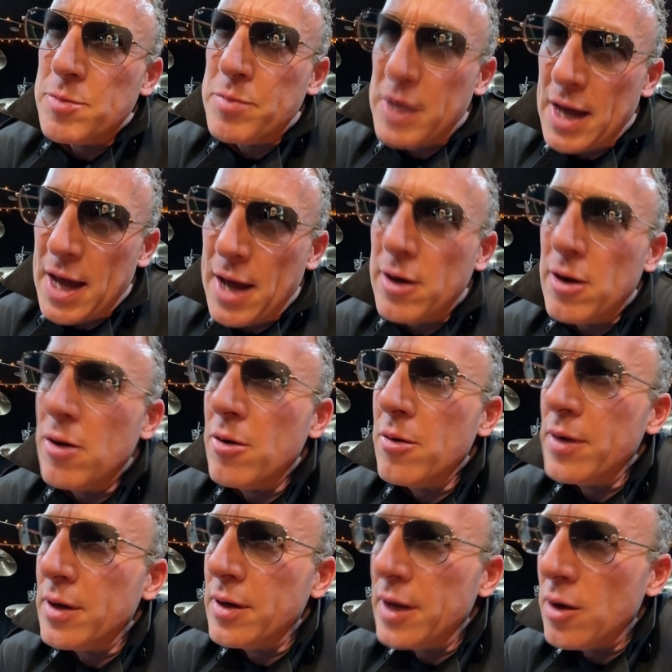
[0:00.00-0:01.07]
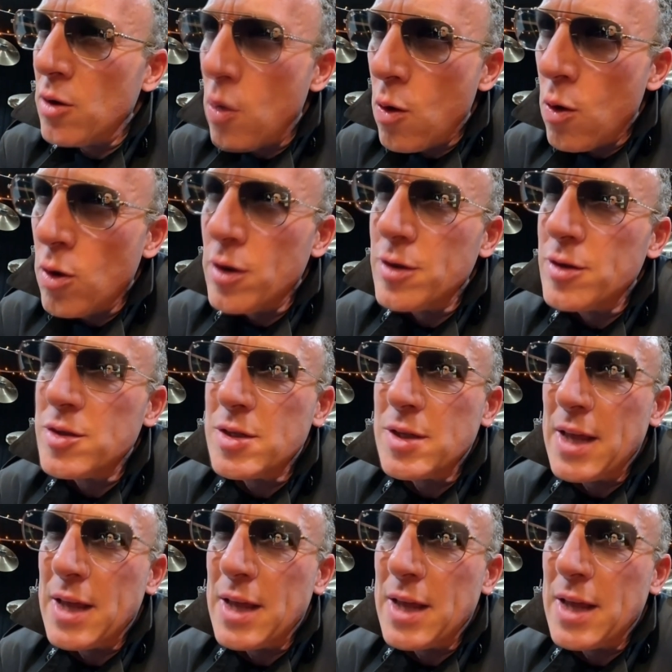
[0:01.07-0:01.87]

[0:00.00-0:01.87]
piano and horns,